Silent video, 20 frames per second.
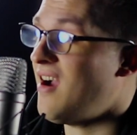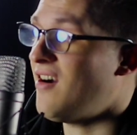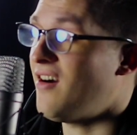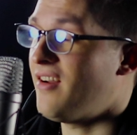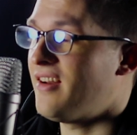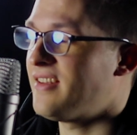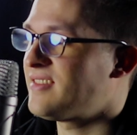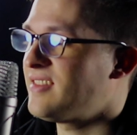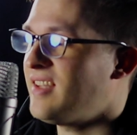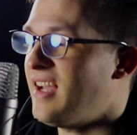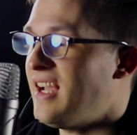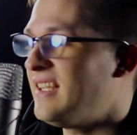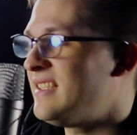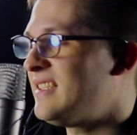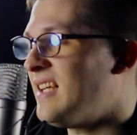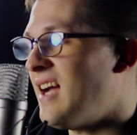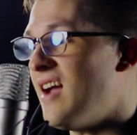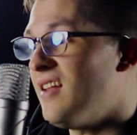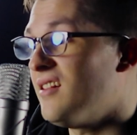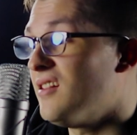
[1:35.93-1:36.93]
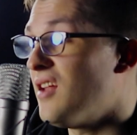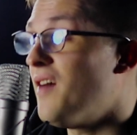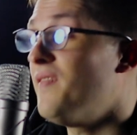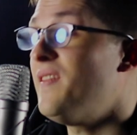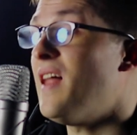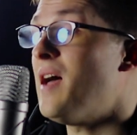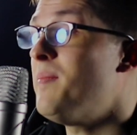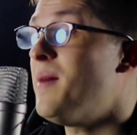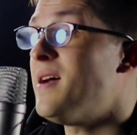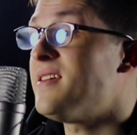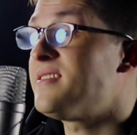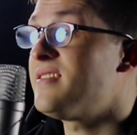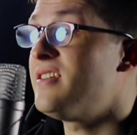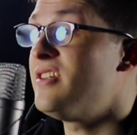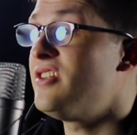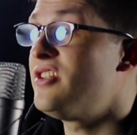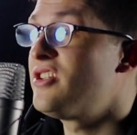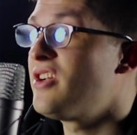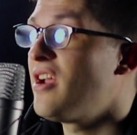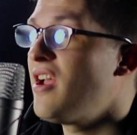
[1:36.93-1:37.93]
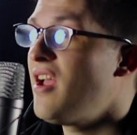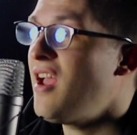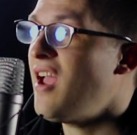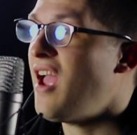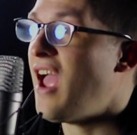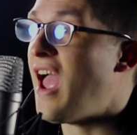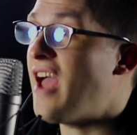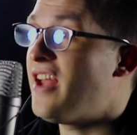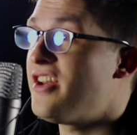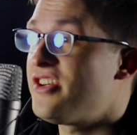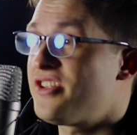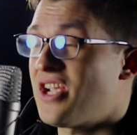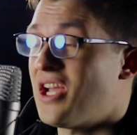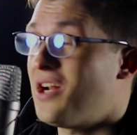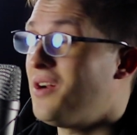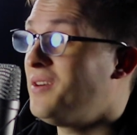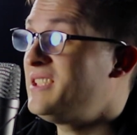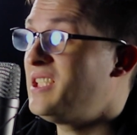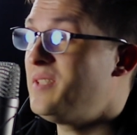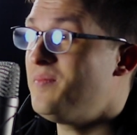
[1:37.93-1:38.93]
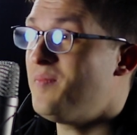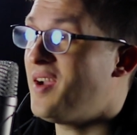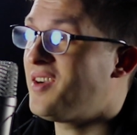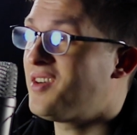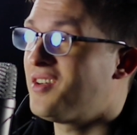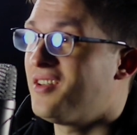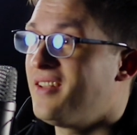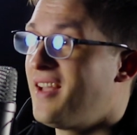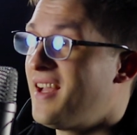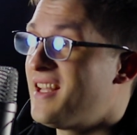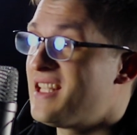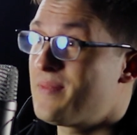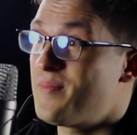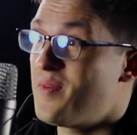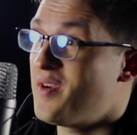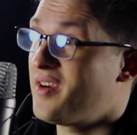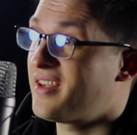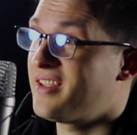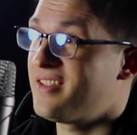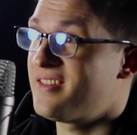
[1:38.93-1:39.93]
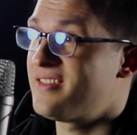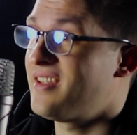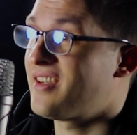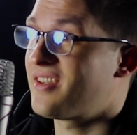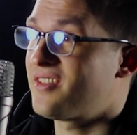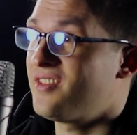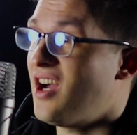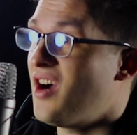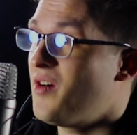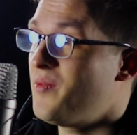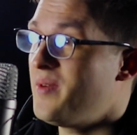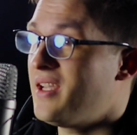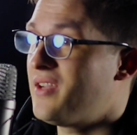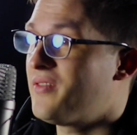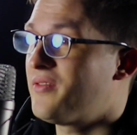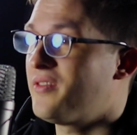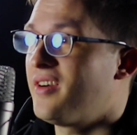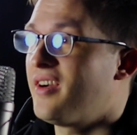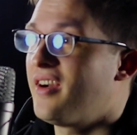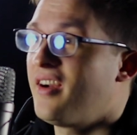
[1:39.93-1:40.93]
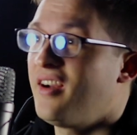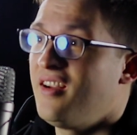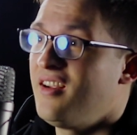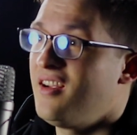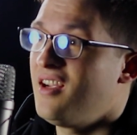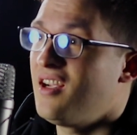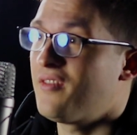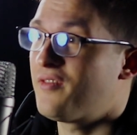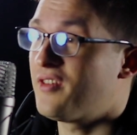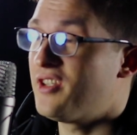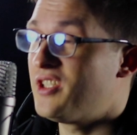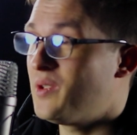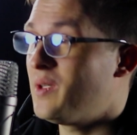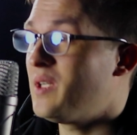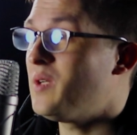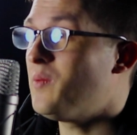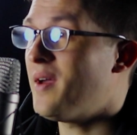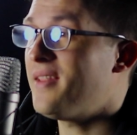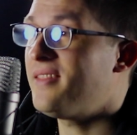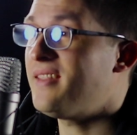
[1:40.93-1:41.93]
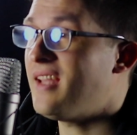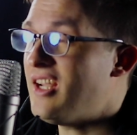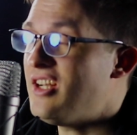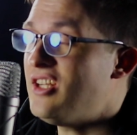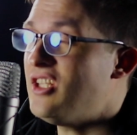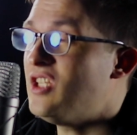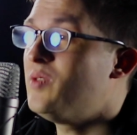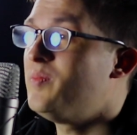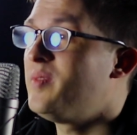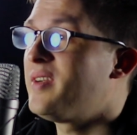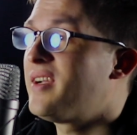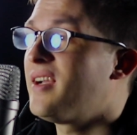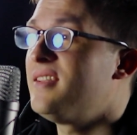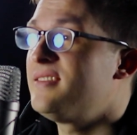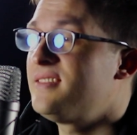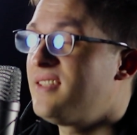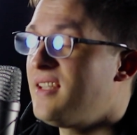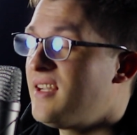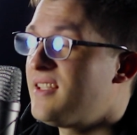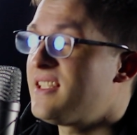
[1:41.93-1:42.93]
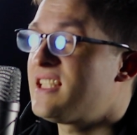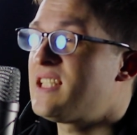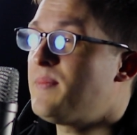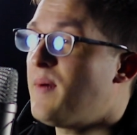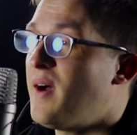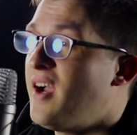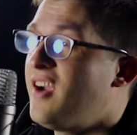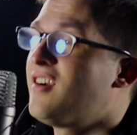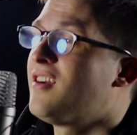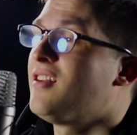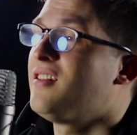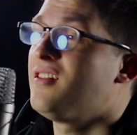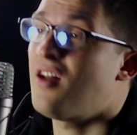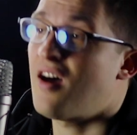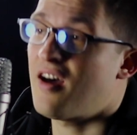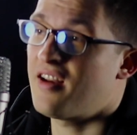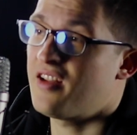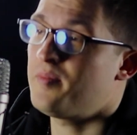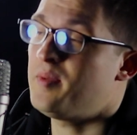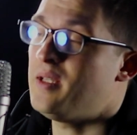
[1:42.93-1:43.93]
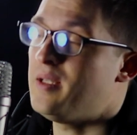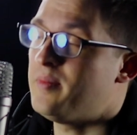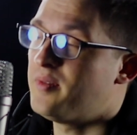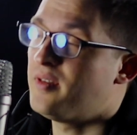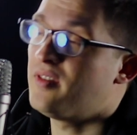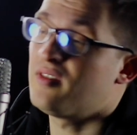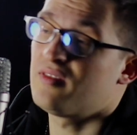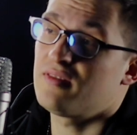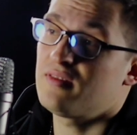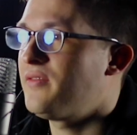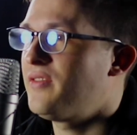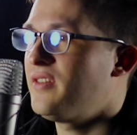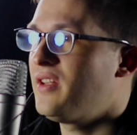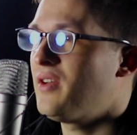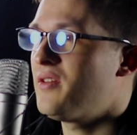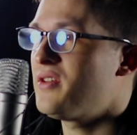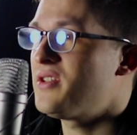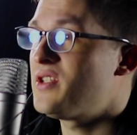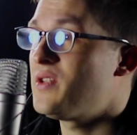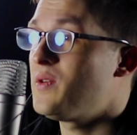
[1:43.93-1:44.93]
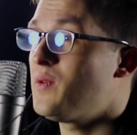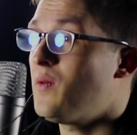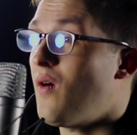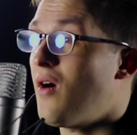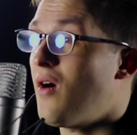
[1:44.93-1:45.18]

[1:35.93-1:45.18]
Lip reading: honestly, I love that message, and shout out to Michael Landsberg and Sick Not Weak for doing what they do, because they inspire a lot of people. For those